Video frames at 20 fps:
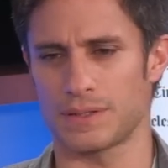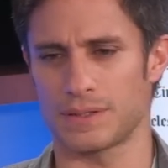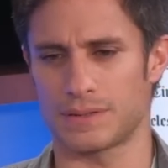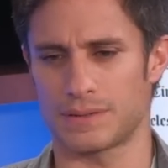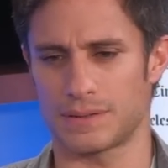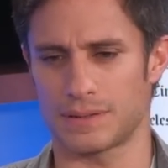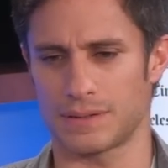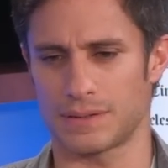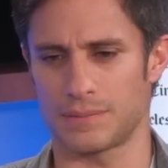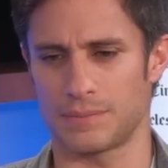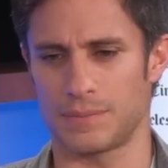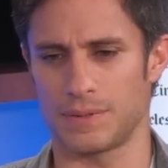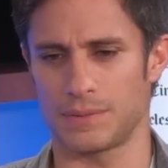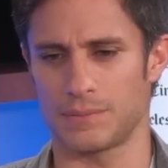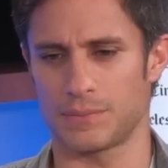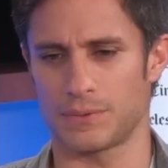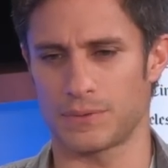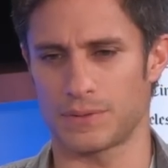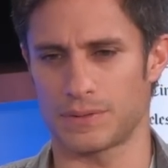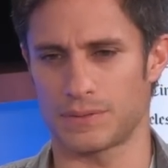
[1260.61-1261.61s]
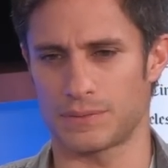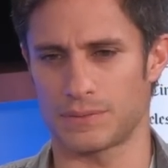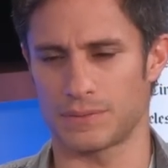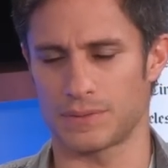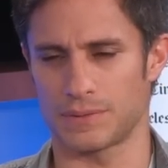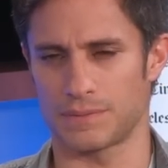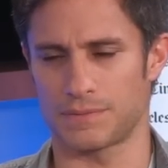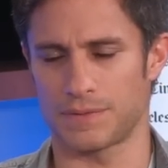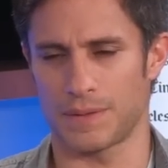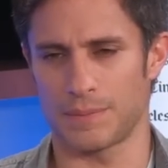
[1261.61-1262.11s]
that being born into
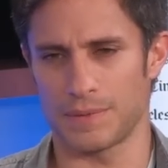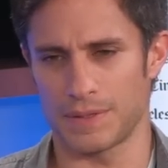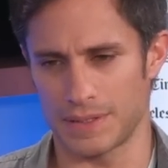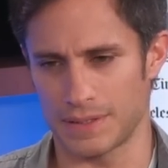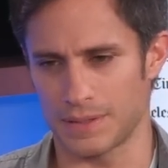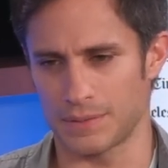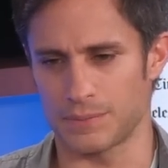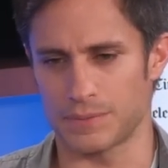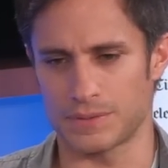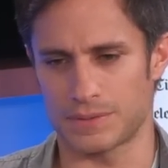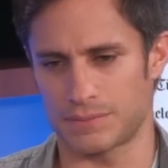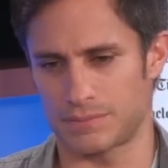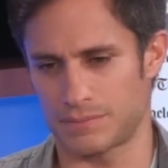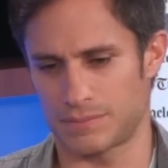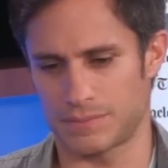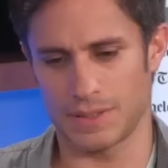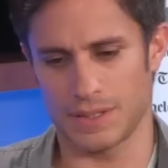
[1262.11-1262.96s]
a family that was,